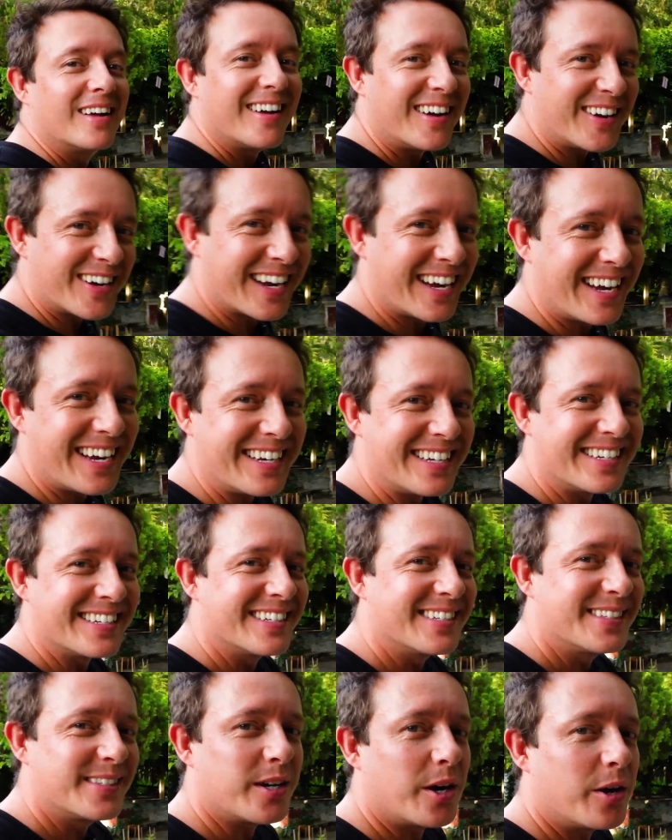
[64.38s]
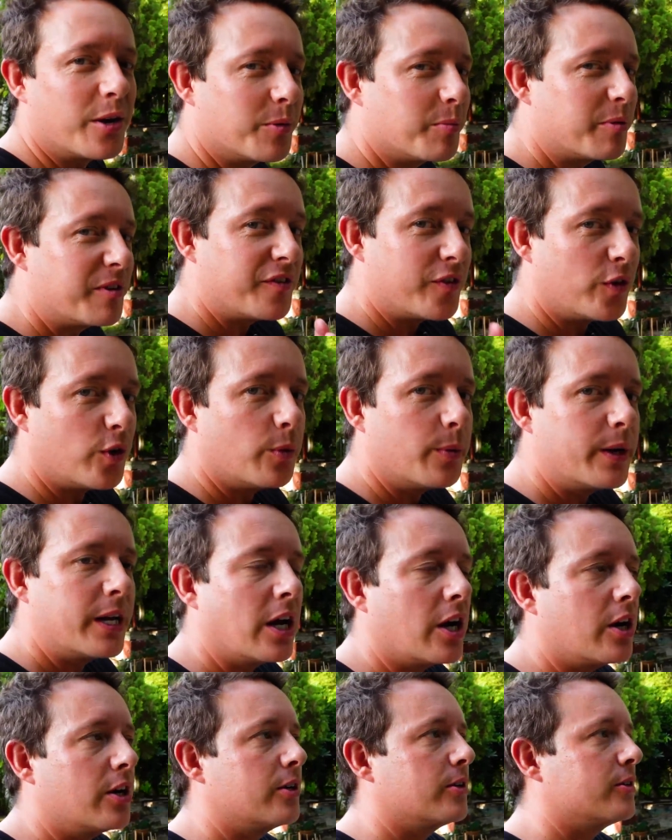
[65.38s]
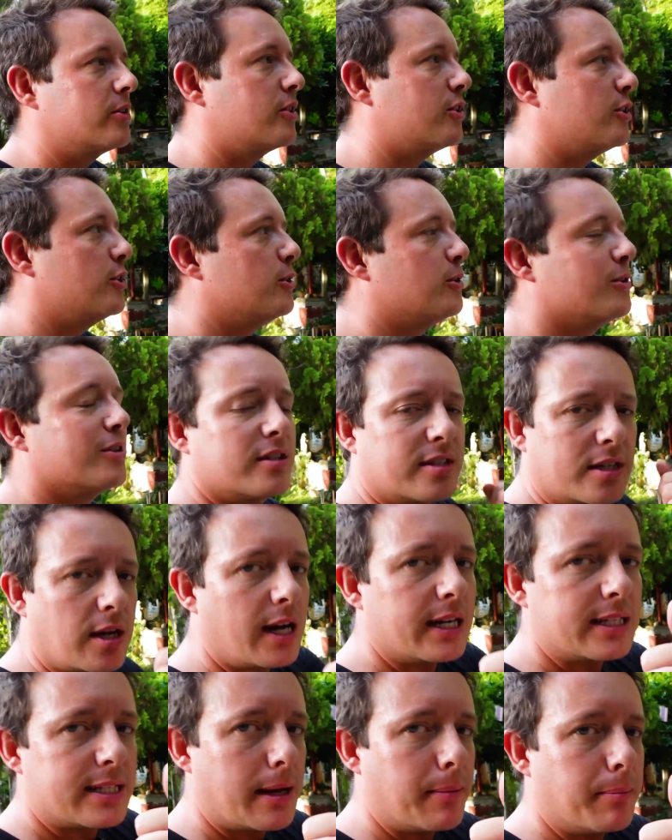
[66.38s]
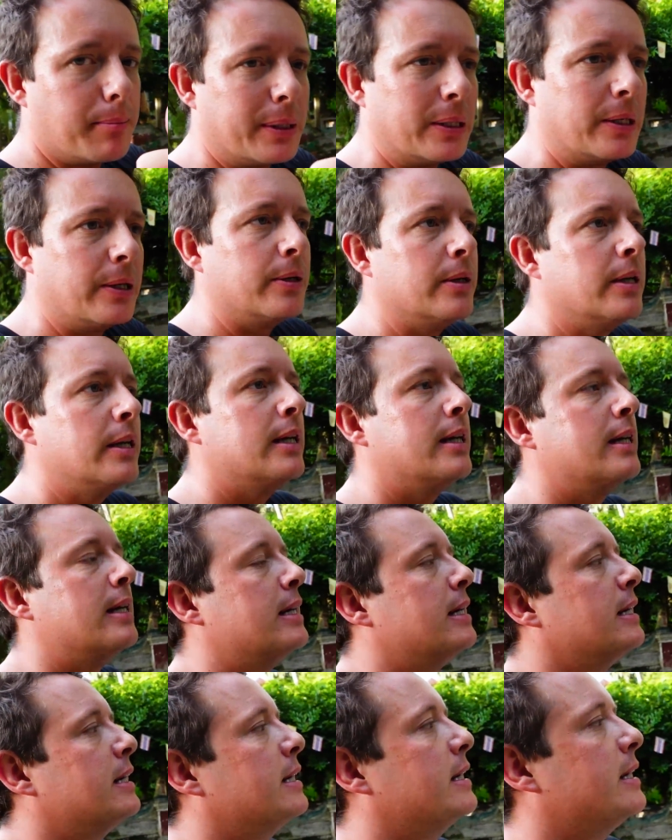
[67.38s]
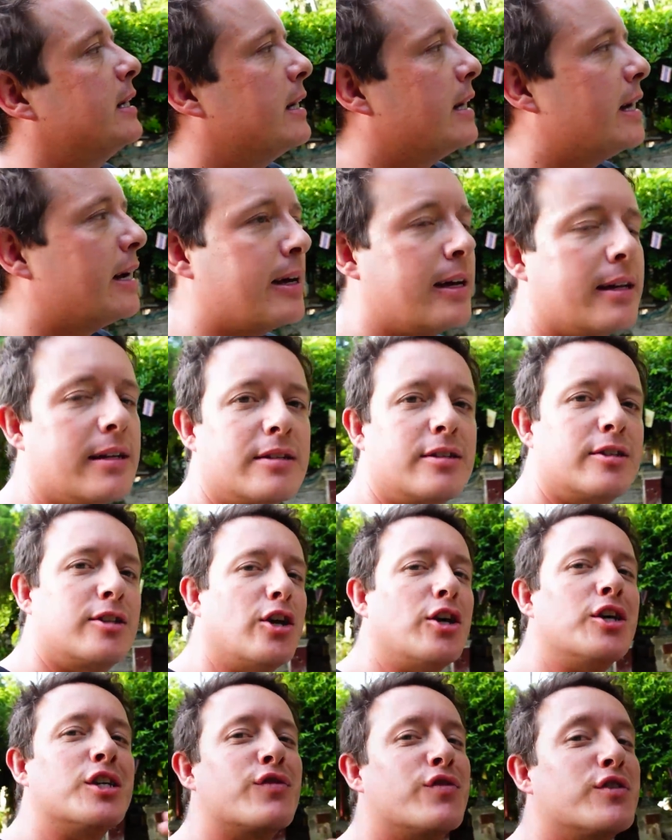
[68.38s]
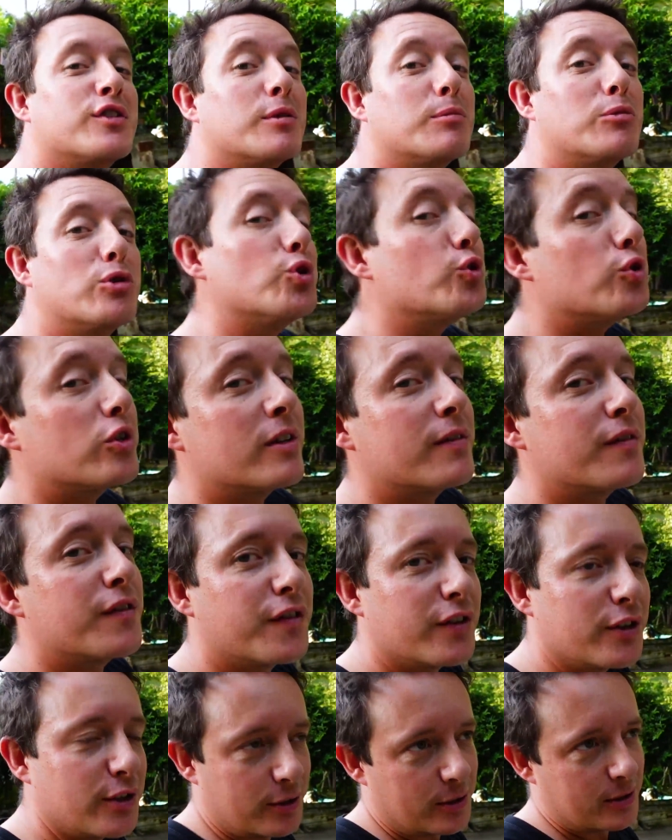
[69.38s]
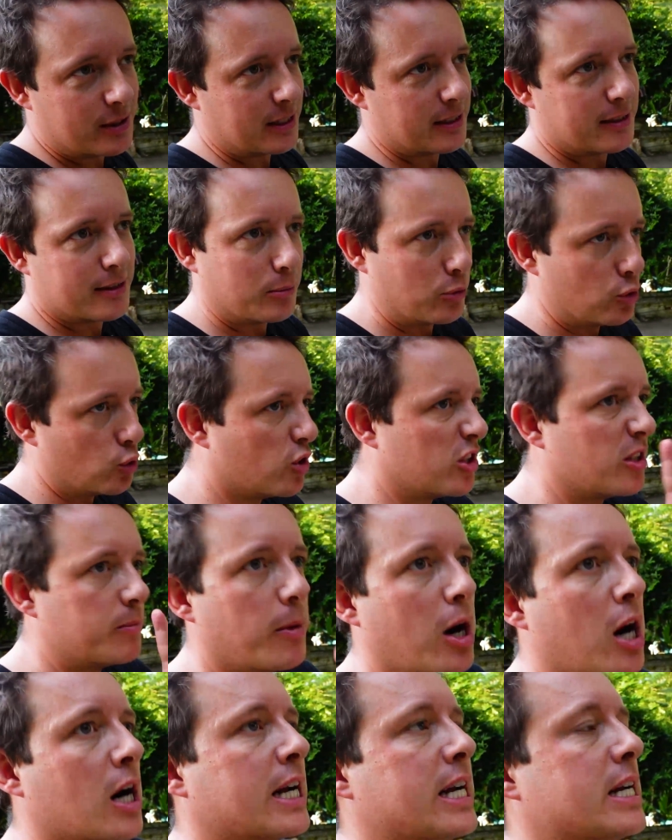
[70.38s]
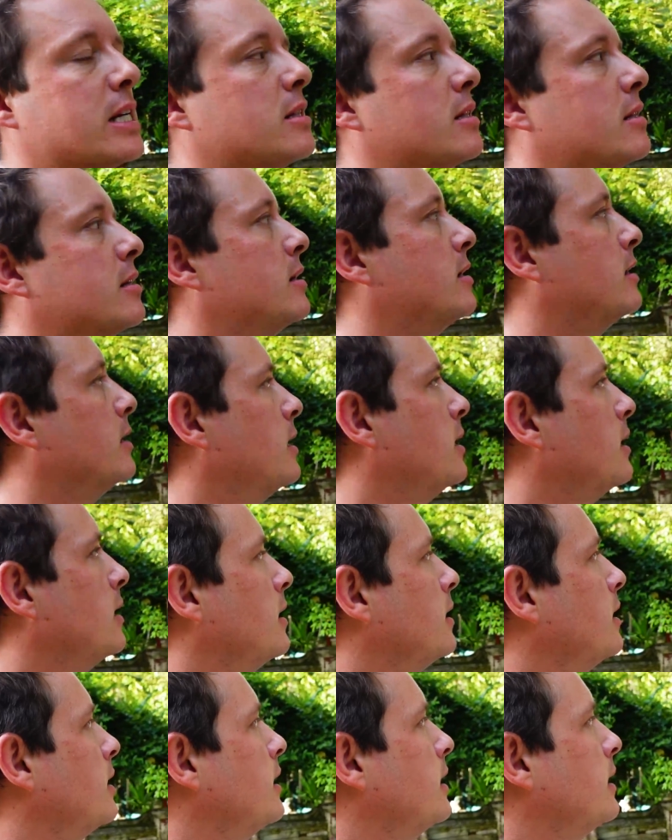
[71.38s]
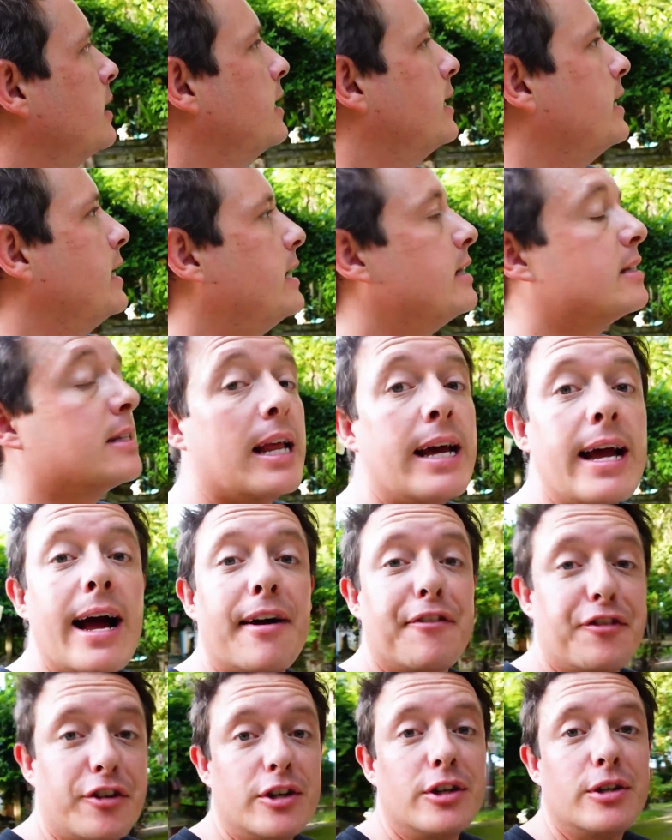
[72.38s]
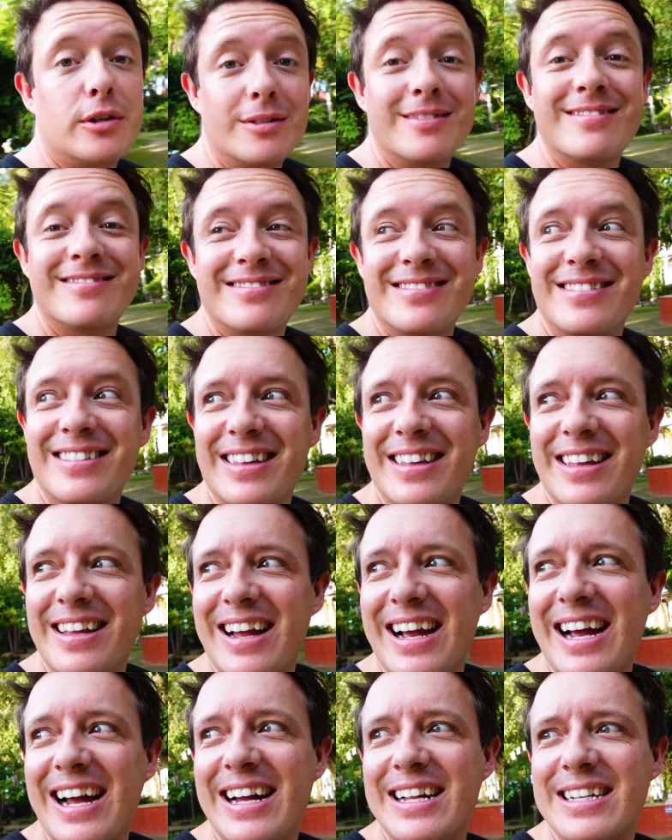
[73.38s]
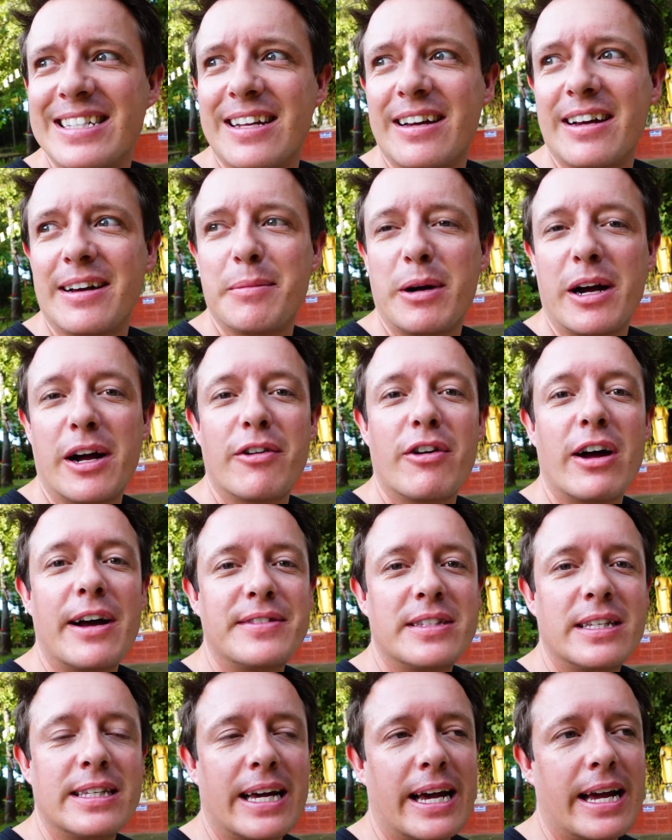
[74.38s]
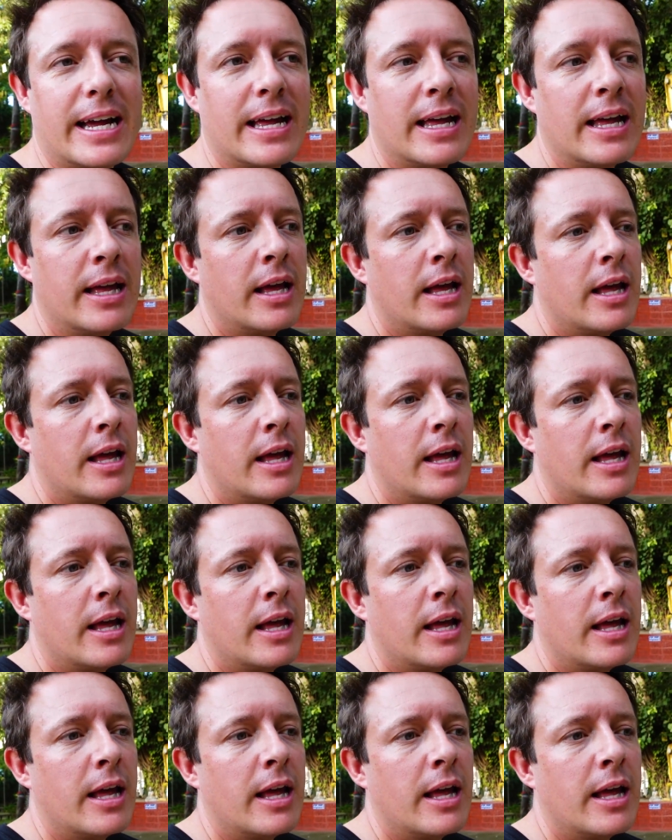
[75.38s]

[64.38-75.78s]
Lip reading: Okay, so before we go to the Sky Temple and search for some northern food and some northern markets, it's late afternoon and I arrived today.